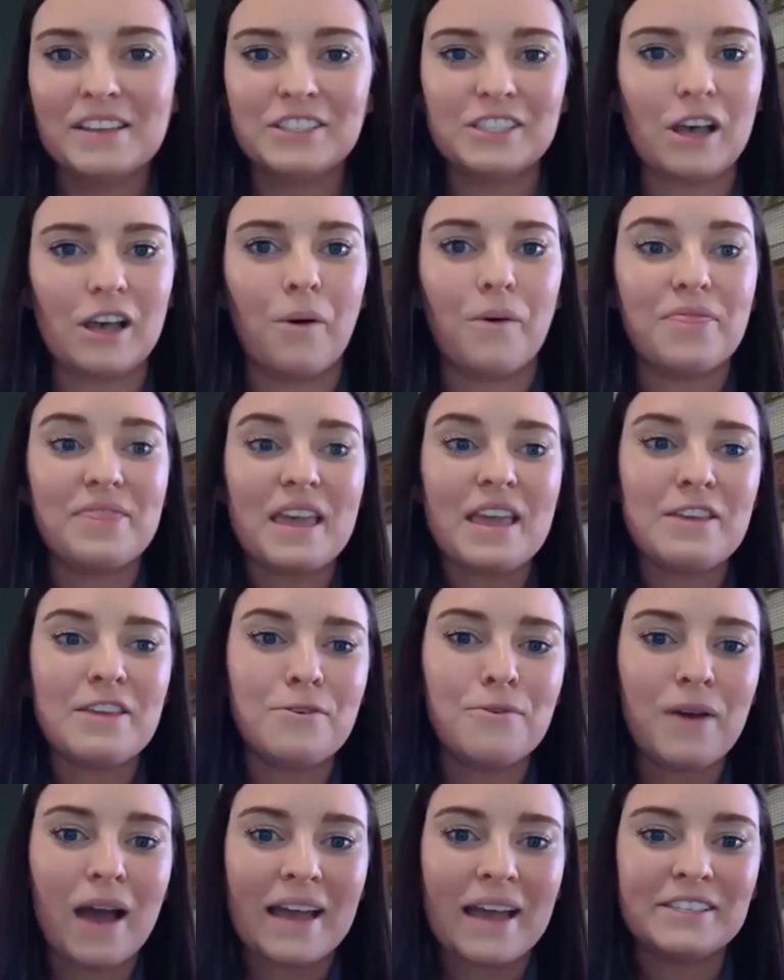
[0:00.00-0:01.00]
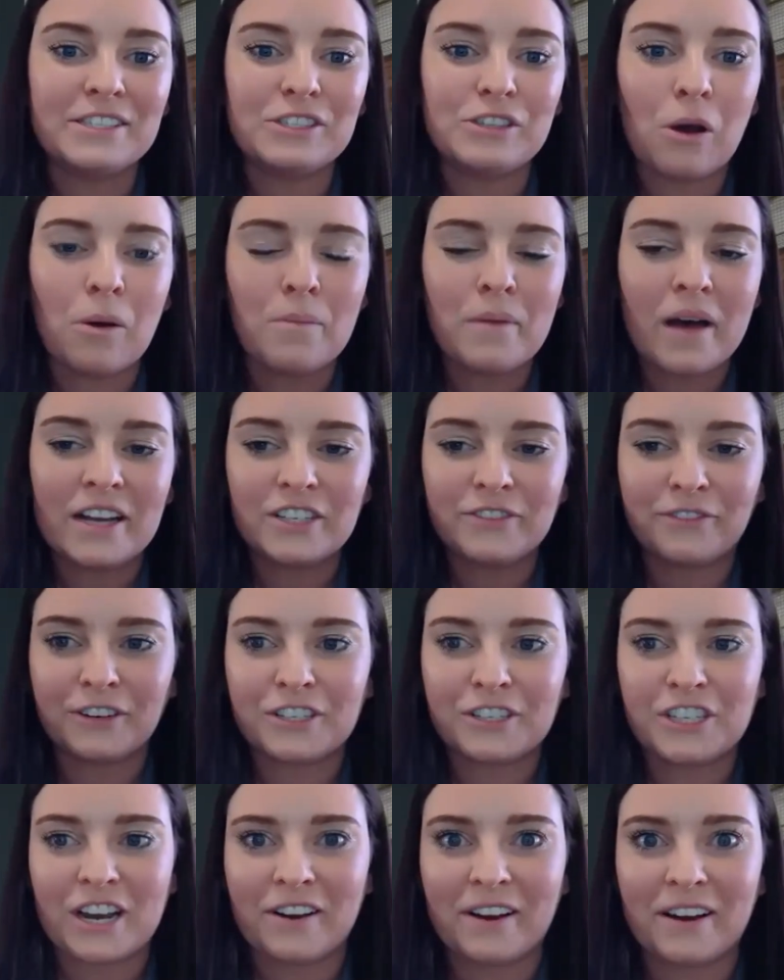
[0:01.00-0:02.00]
So, thank you guys so much for
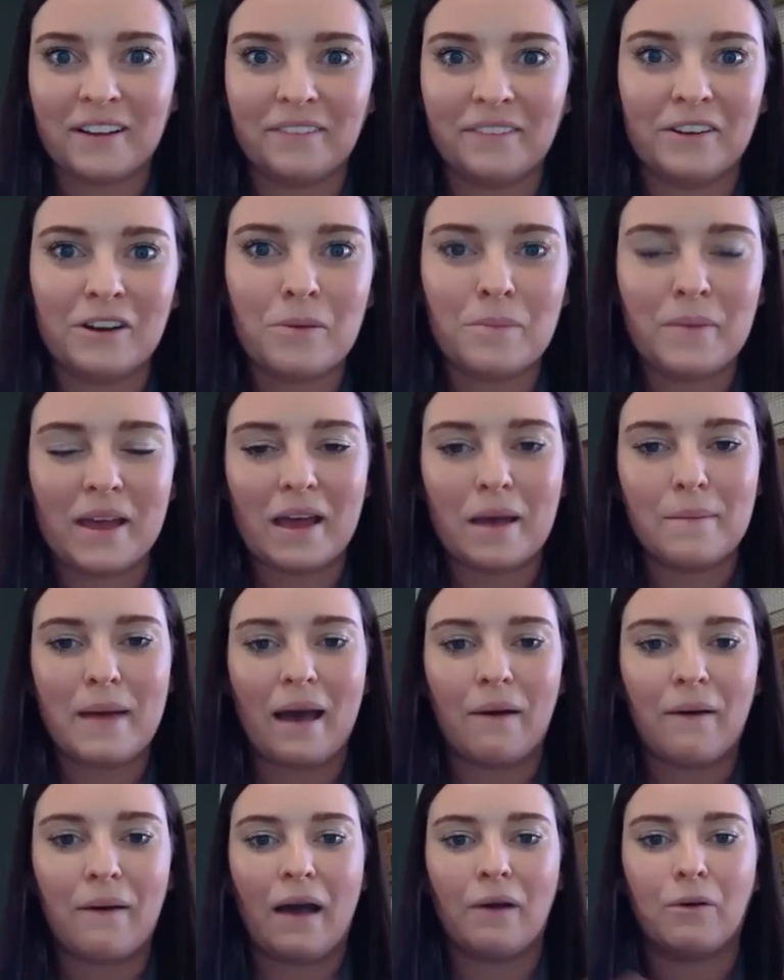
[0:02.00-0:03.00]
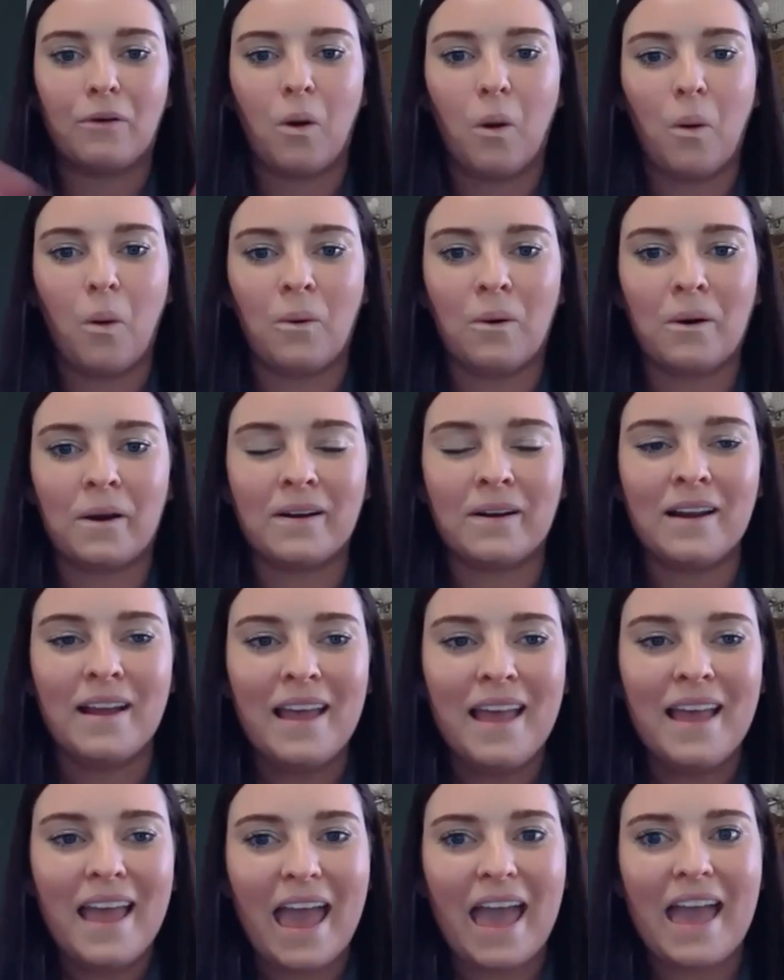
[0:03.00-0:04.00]
sharing a little bit about how corn
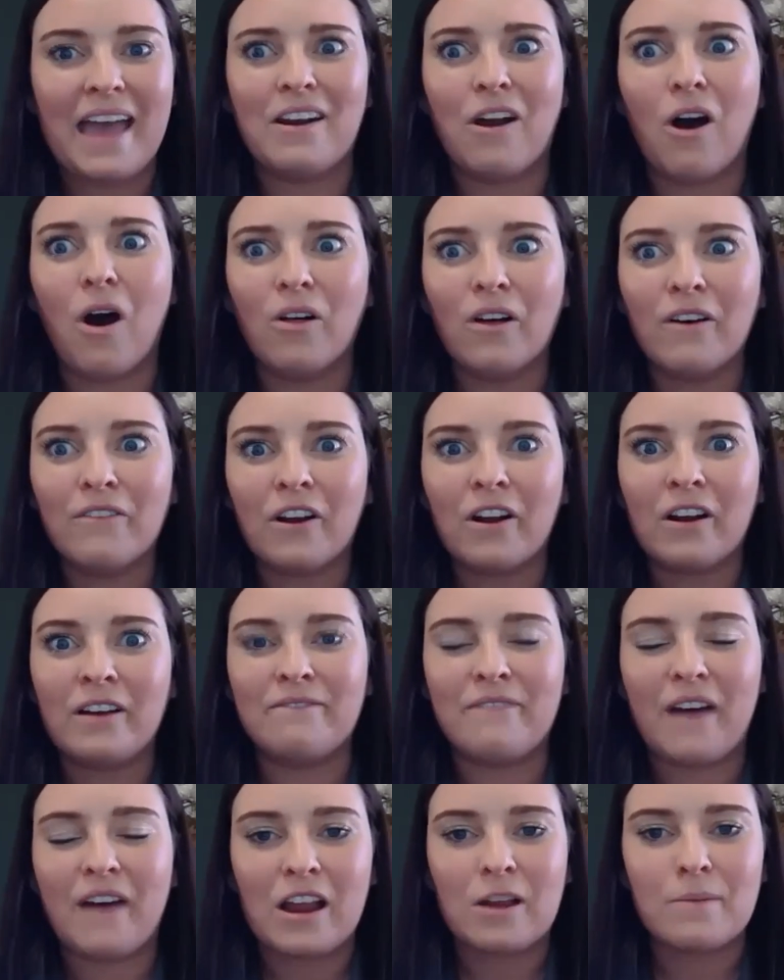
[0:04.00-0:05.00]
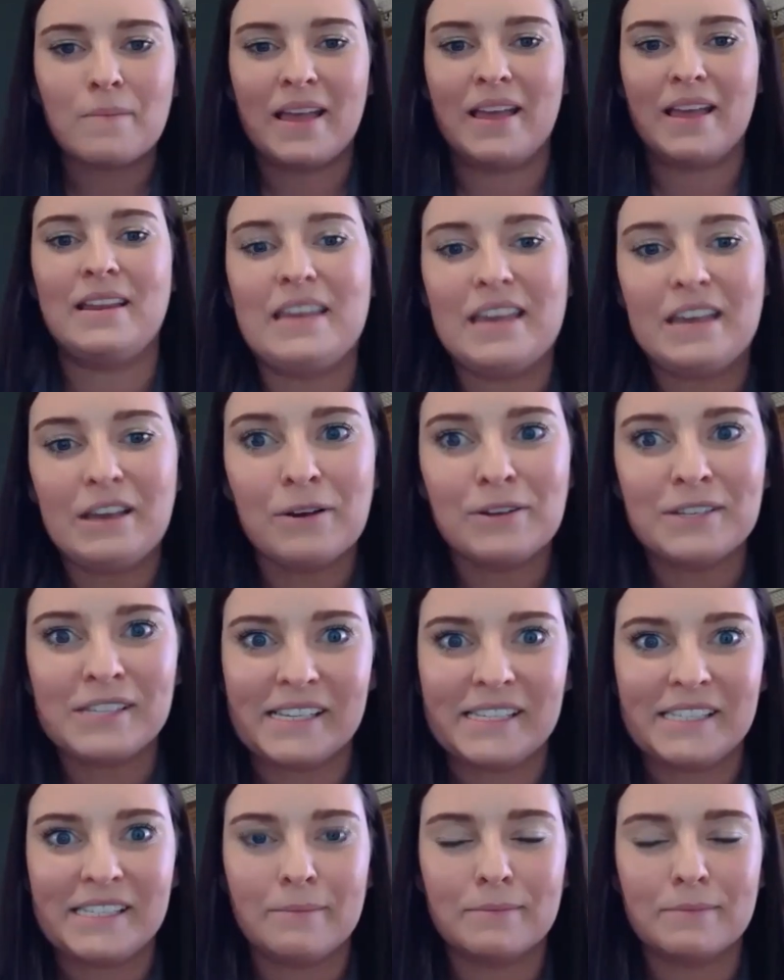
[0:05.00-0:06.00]
and all of our environment and
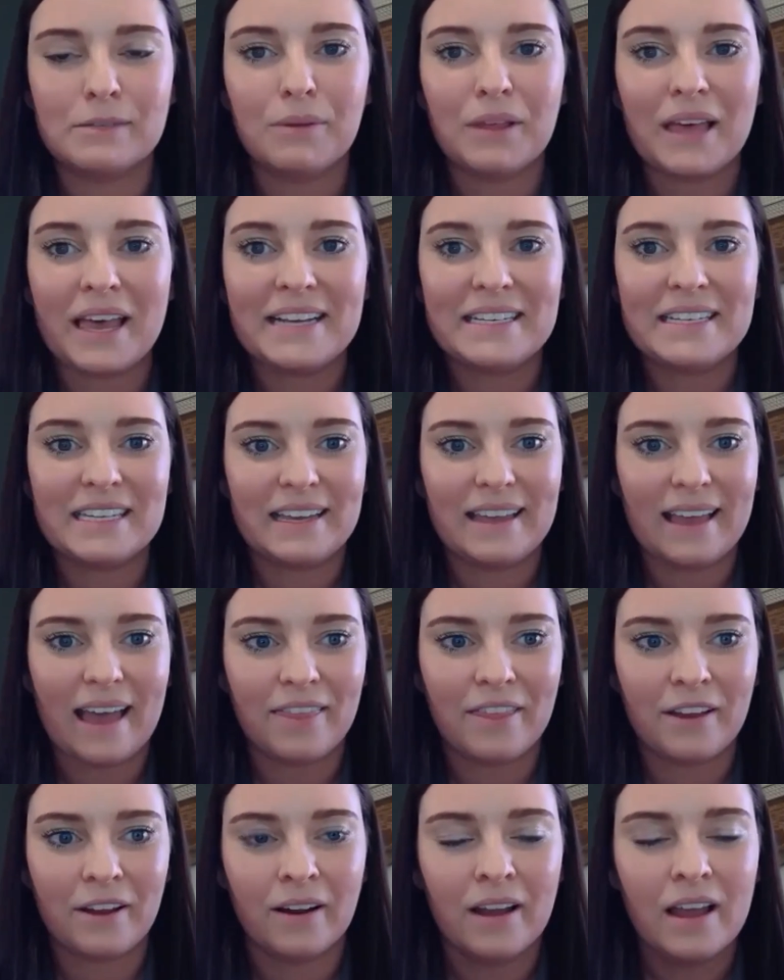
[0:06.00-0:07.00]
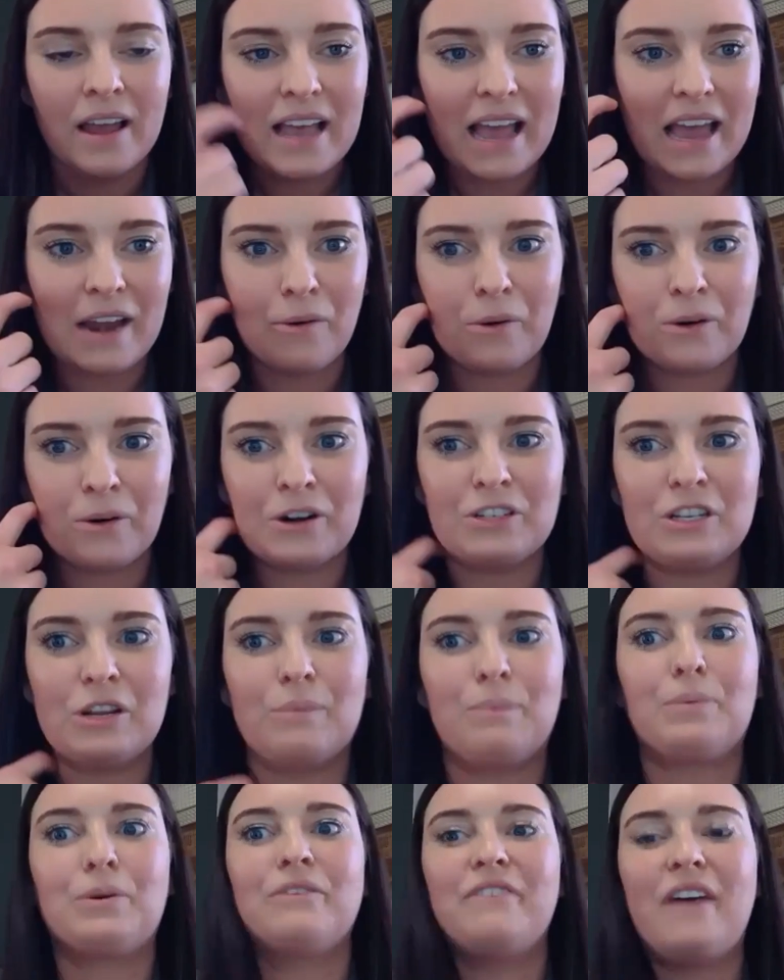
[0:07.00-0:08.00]
ecosystems play together in order
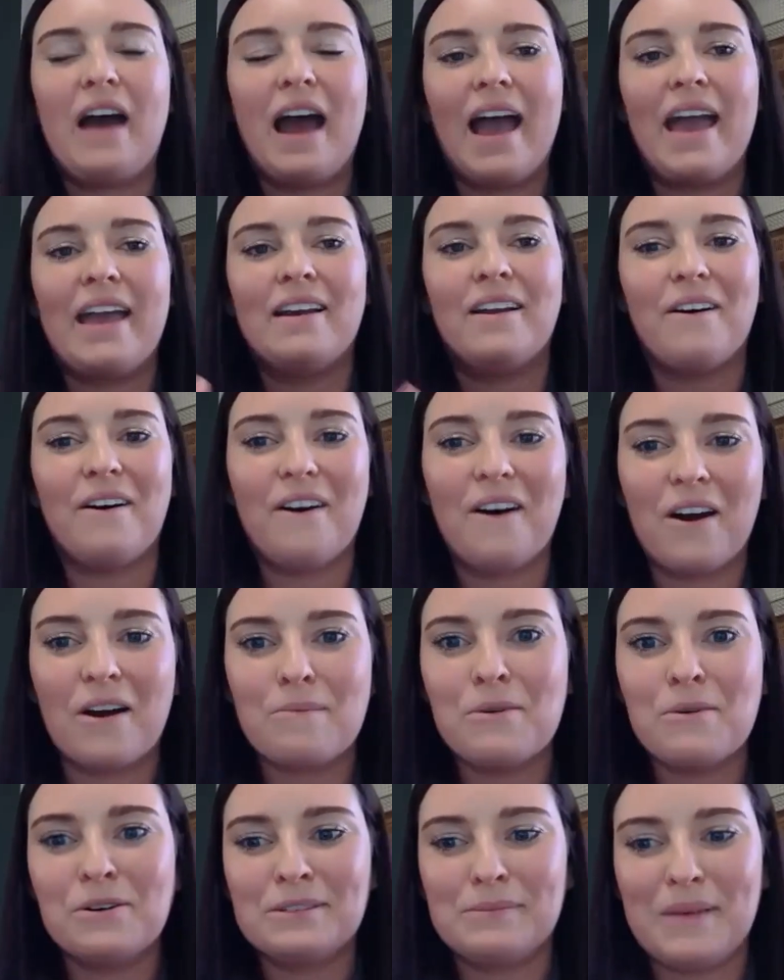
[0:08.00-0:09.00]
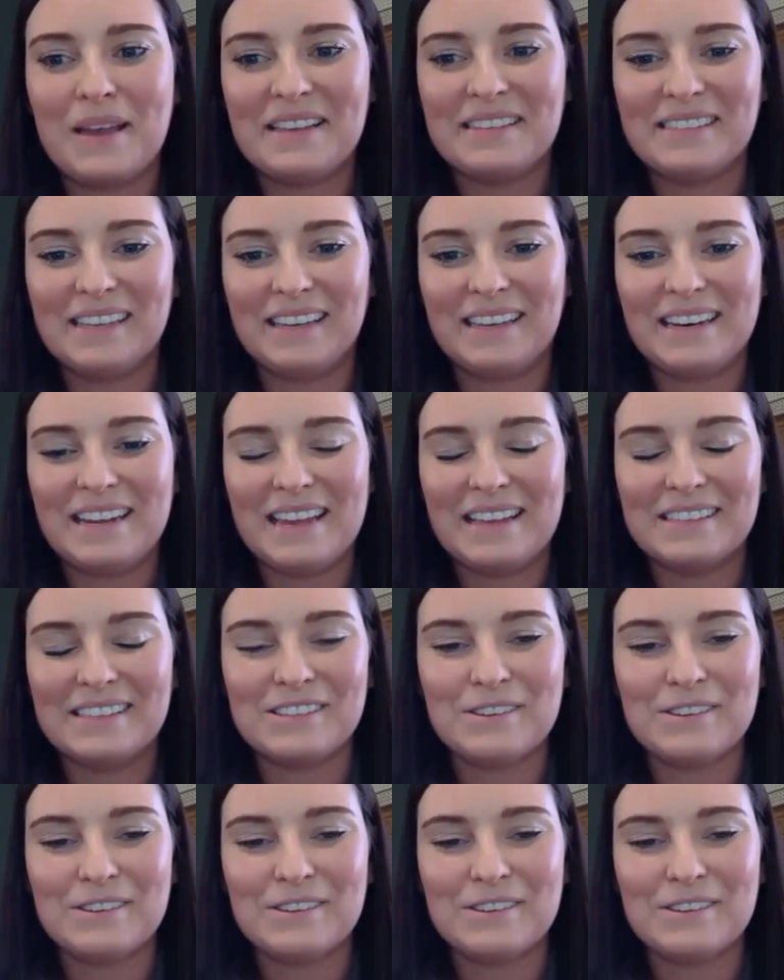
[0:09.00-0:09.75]
to provide our most basic needs.